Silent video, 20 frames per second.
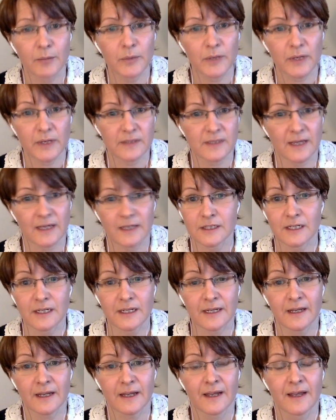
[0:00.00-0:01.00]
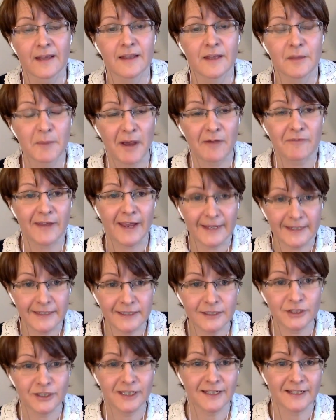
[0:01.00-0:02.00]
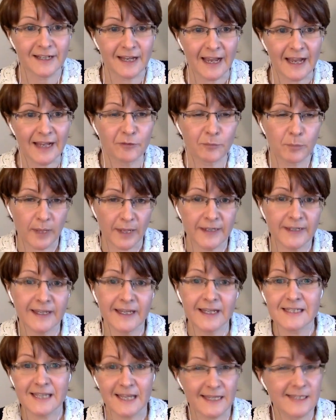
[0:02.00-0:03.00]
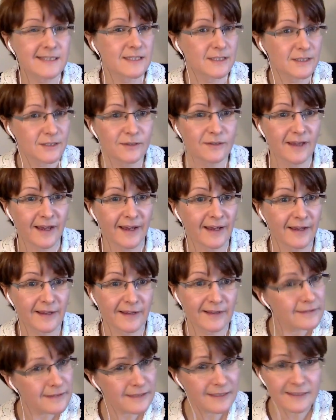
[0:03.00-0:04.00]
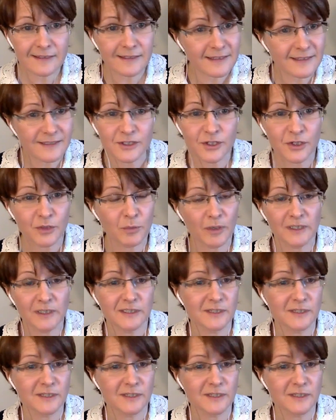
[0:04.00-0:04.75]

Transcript: because actually the amount of energy and kind of planning it takes to do that is too much.